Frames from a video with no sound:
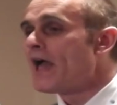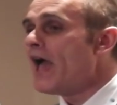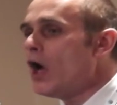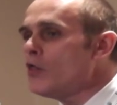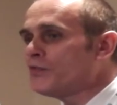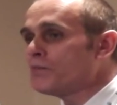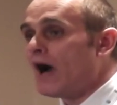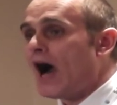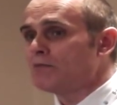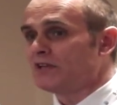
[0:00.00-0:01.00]
Health
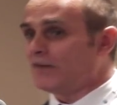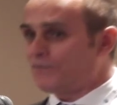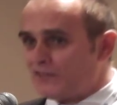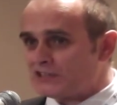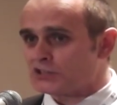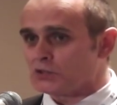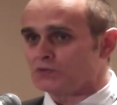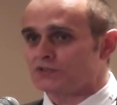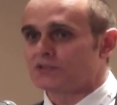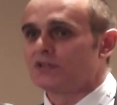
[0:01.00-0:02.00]
department
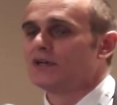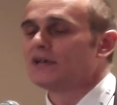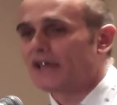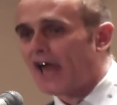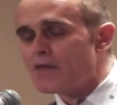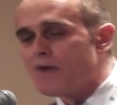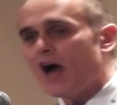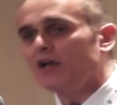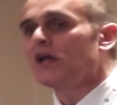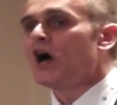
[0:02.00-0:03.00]
officials came
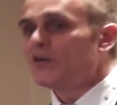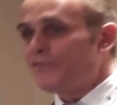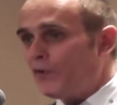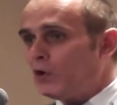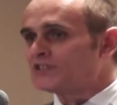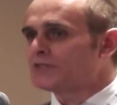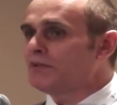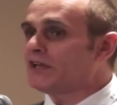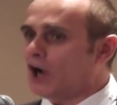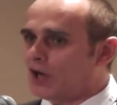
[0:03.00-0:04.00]
out,
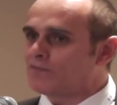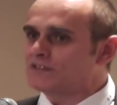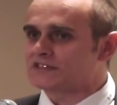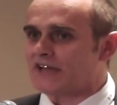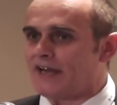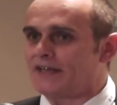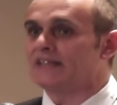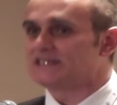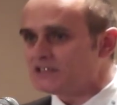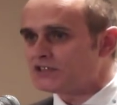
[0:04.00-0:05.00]
forcibly confiscated
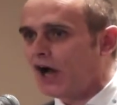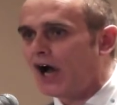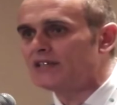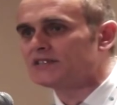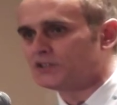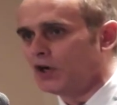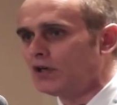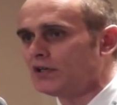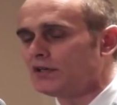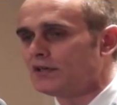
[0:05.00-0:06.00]
his entire
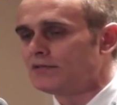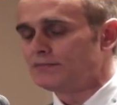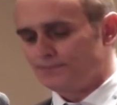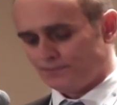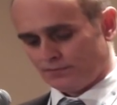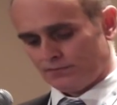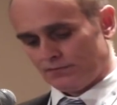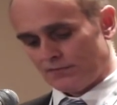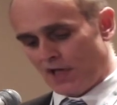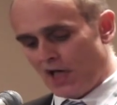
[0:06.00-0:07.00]
stock.
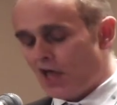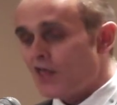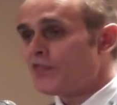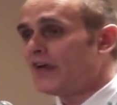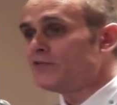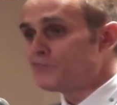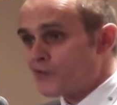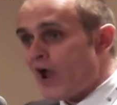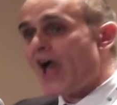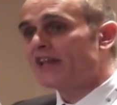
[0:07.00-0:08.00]
They
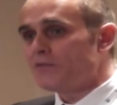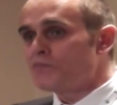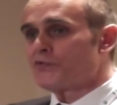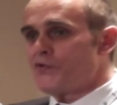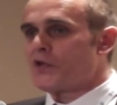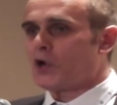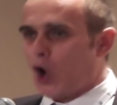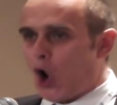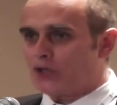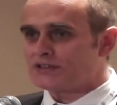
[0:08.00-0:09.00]
dragged him through the
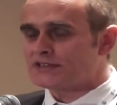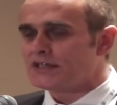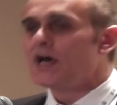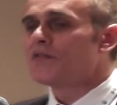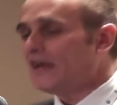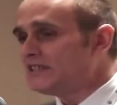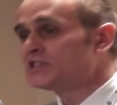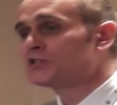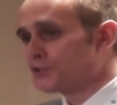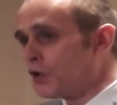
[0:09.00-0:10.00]
courts. They
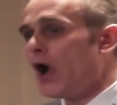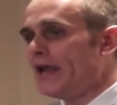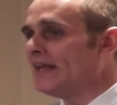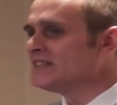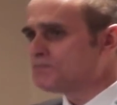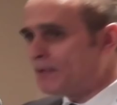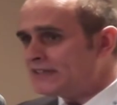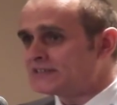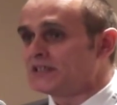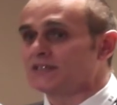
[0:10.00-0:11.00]
destroyed his
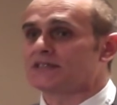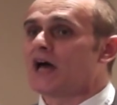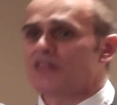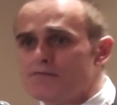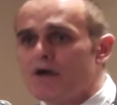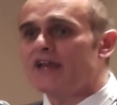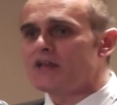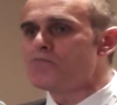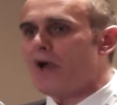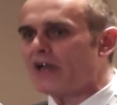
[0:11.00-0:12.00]
business. They
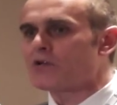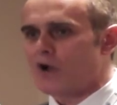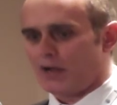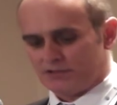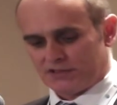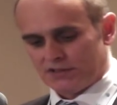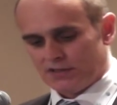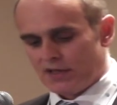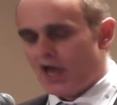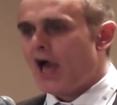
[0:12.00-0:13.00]
made him bankrupt.
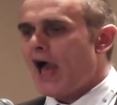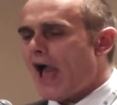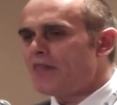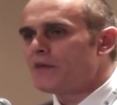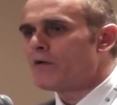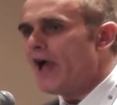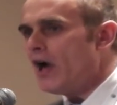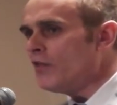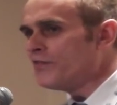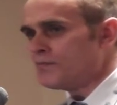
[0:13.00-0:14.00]
And there are
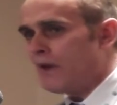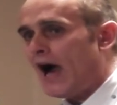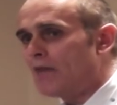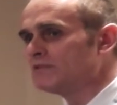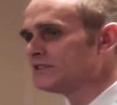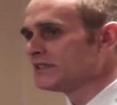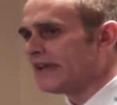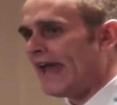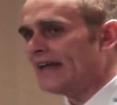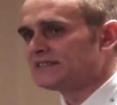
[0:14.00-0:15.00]
health departments
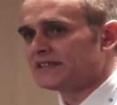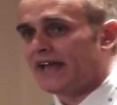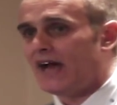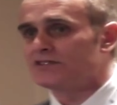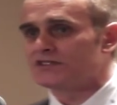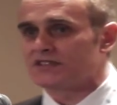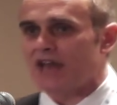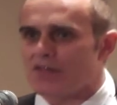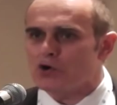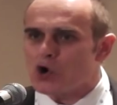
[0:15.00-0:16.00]
and cancer councils
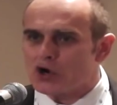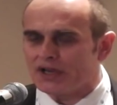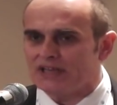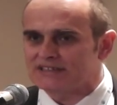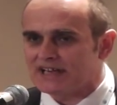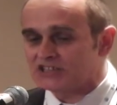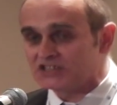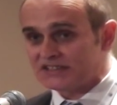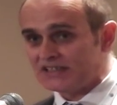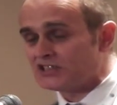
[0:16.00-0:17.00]
and
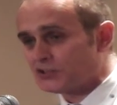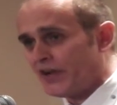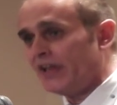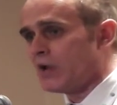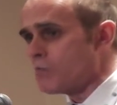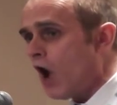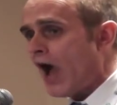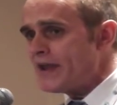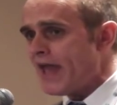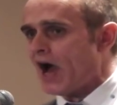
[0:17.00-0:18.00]
organisations in Australia
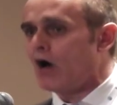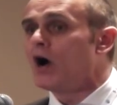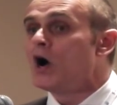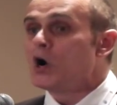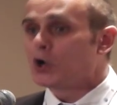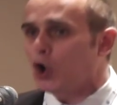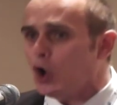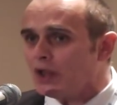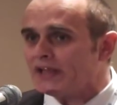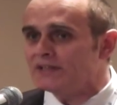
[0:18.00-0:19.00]
right now
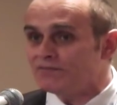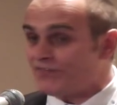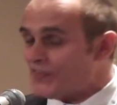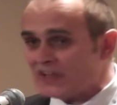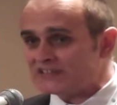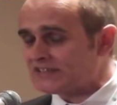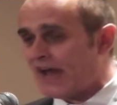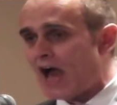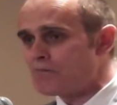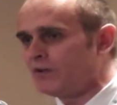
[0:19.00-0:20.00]
calling for this to
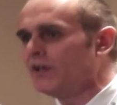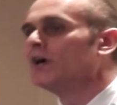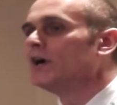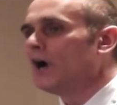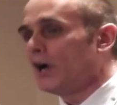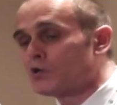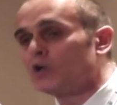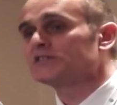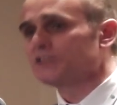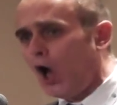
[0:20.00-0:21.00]
happen
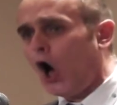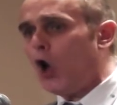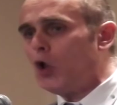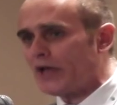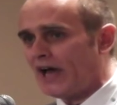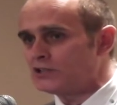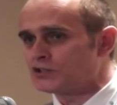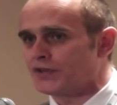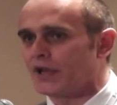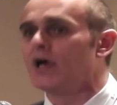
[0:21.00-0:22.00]
across the whole
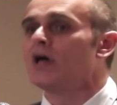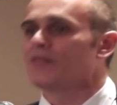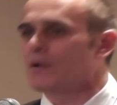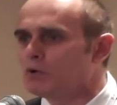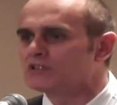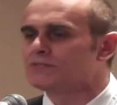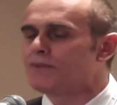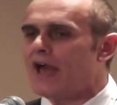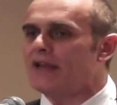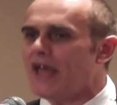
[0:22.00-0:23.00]
country. They want to
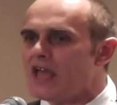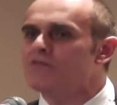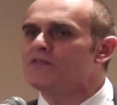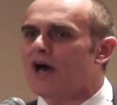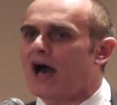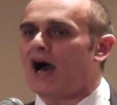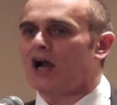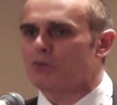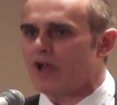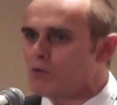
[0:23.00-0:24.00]
ban even the
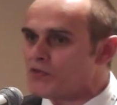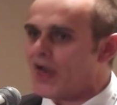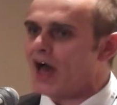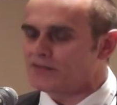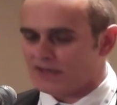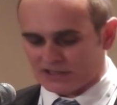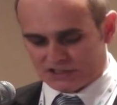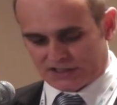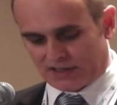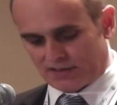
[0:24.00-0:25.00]
hardware without
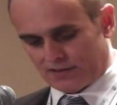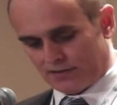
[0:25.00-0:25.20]
nicotine.